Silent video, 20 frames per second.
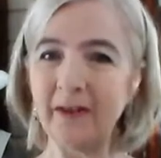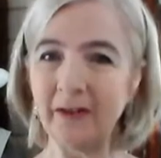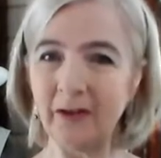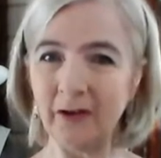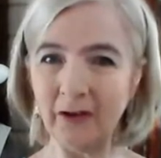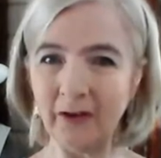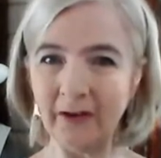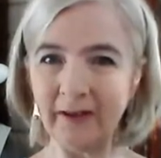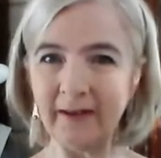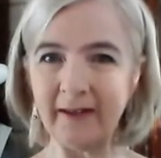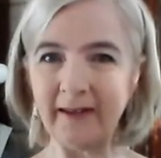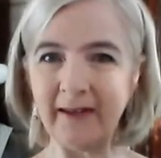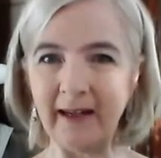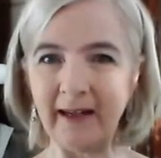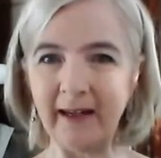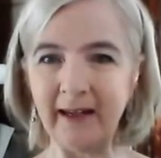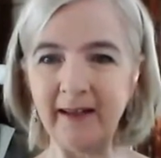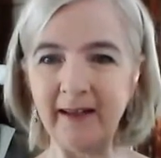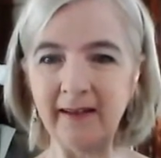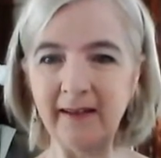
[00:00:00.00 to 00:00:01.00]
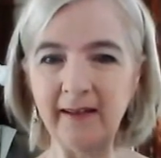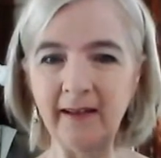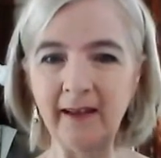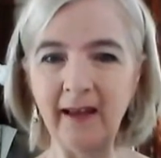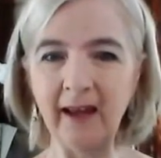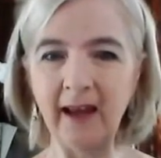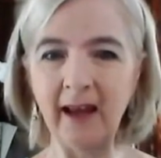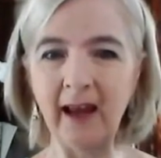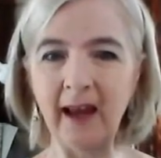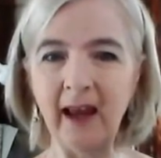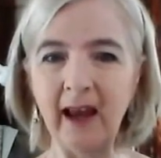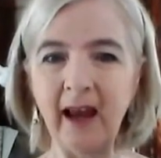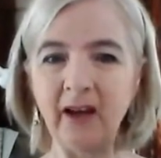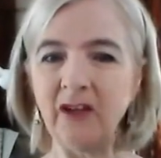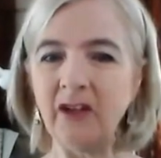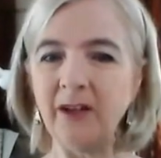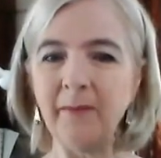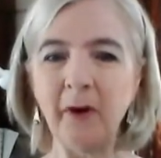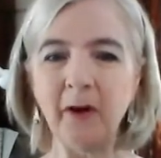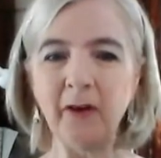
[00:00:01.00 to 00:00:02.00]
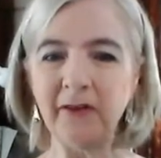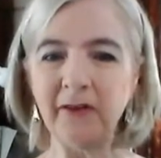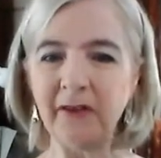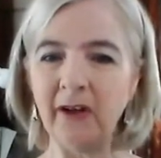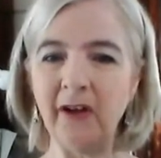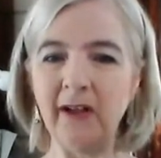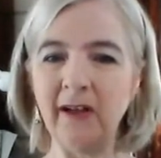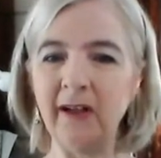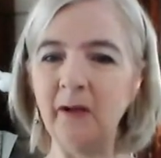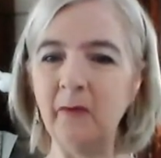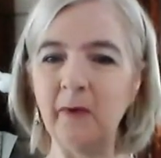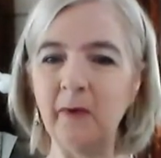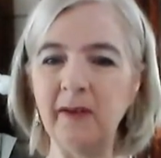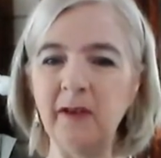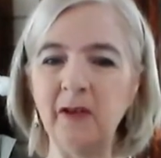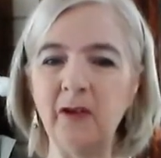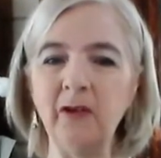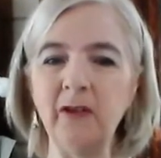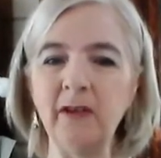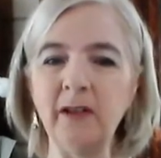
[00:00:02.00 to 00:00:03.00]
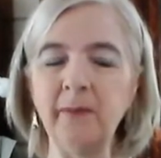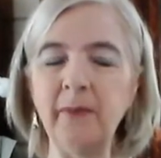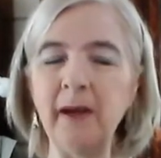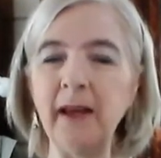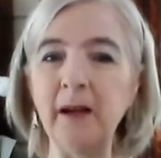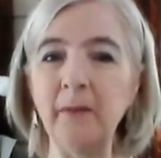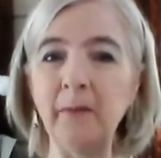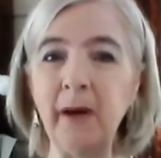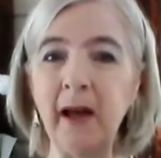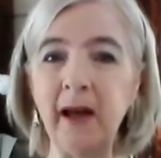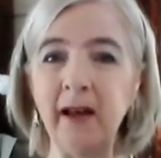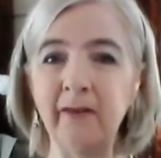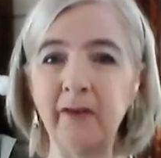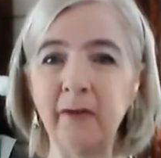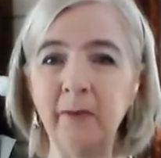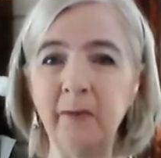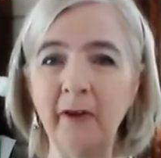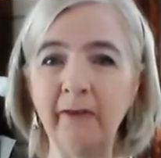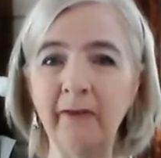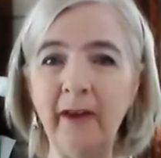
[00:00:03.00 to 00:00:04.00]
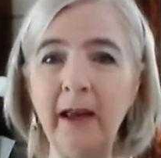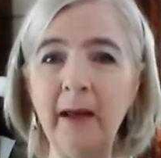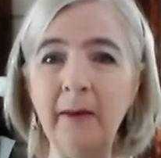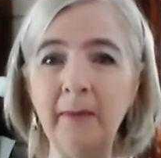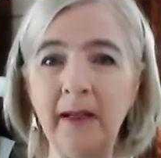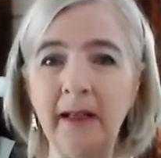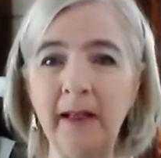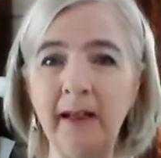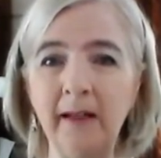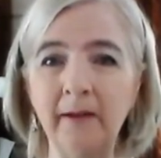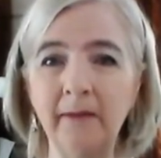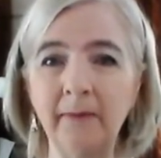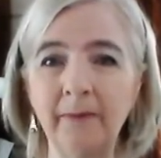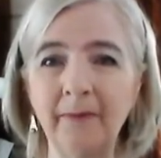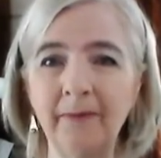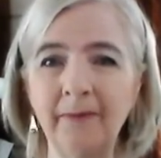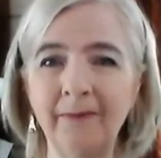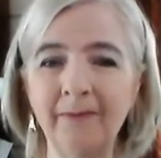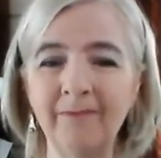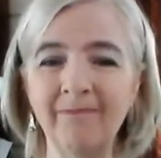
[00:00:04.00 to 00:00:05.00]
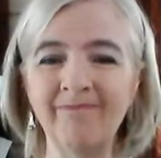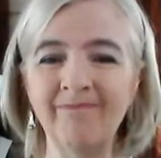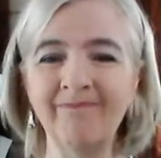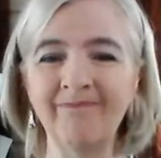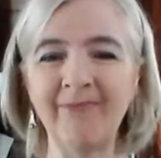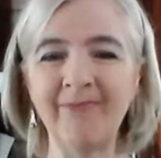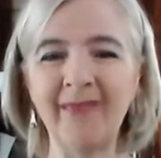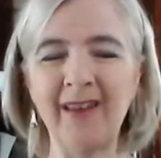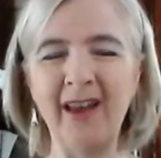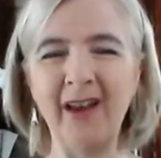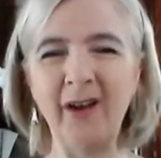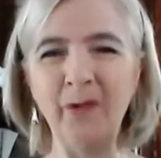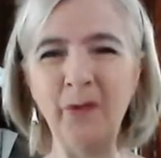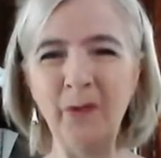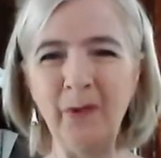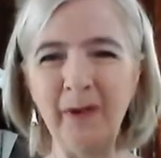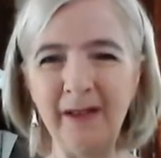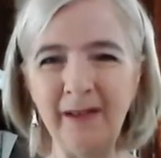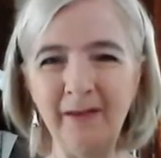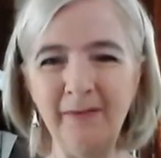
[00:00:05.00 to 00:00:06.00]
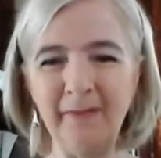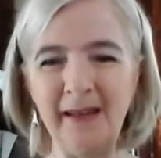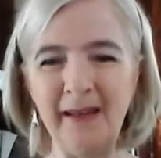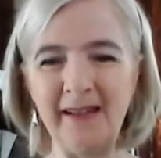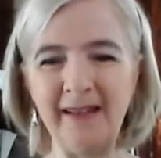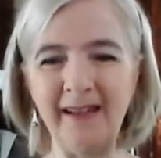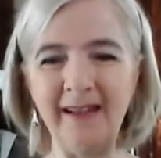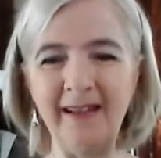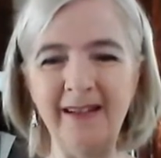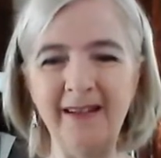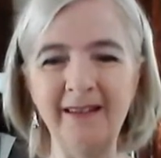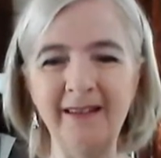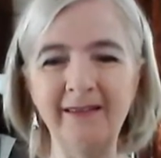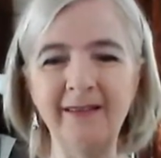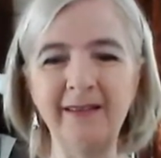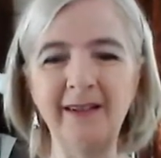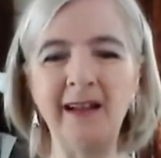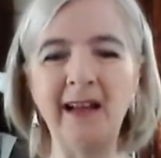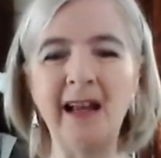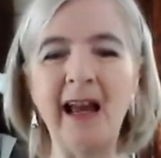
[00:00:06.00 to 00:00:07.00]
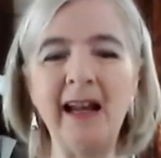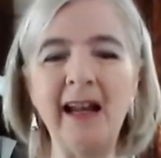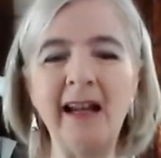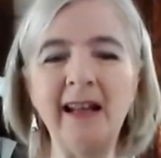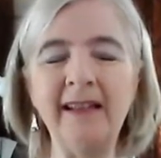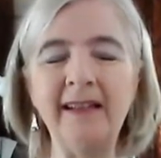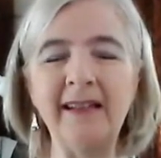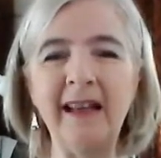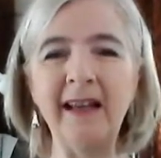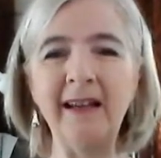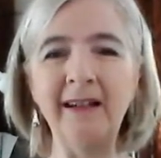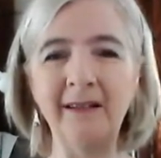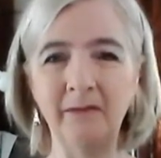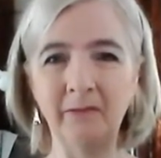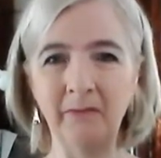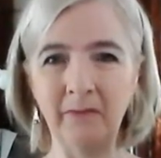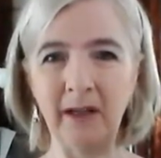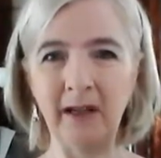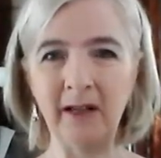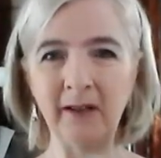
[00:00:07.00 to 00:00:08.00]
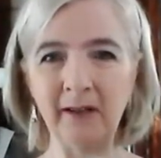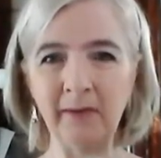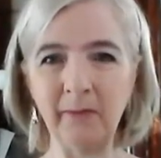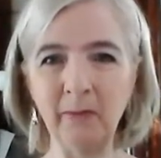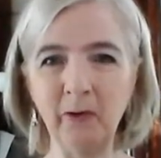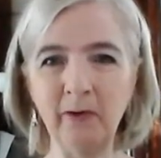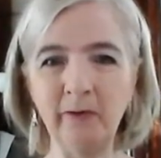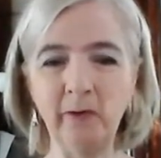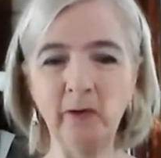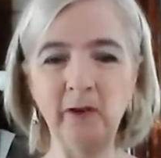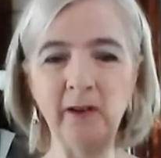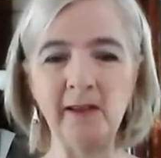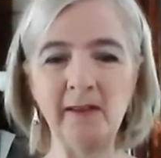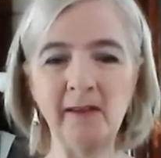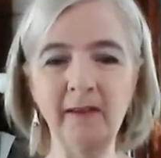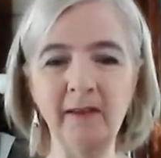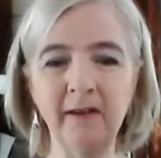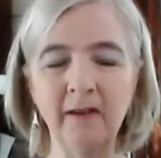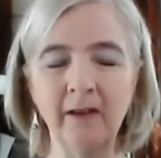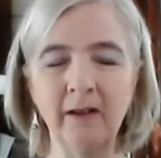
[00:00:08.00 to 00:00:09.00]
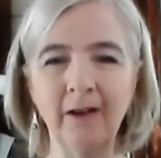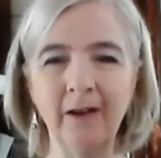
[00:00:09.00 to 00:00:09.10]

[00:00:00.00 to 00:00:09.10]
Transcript: wasn't used to cities, and she most certainly wasn't used to being apart from her family. I will miss it, Carly said in a small voice.